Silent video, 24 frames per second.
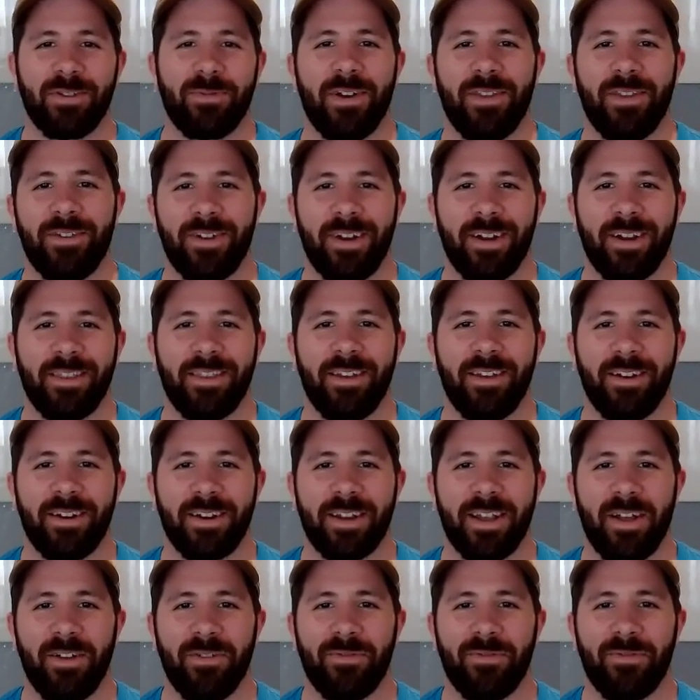the weather out there
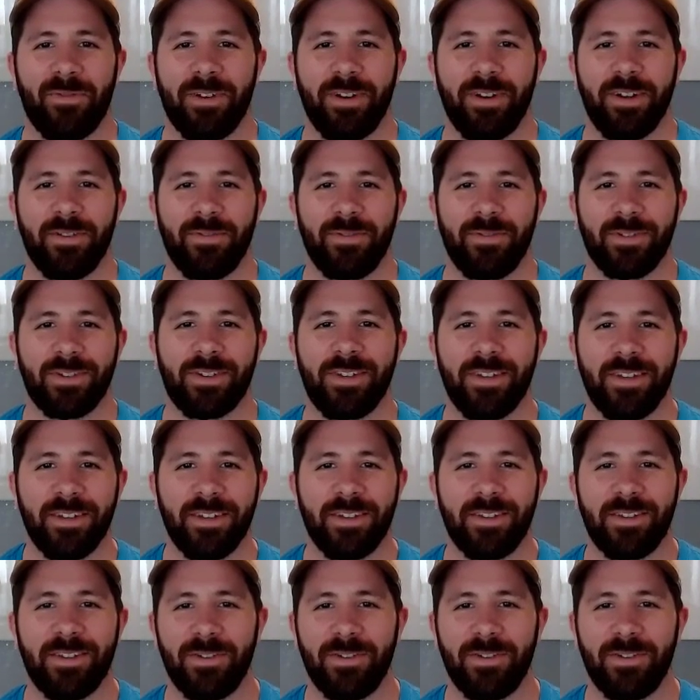in California, and we'll see you
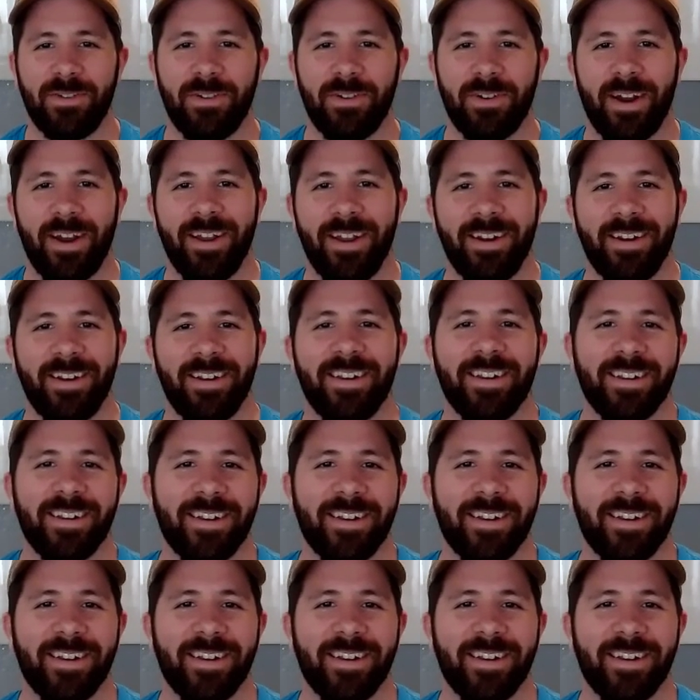soon, all right?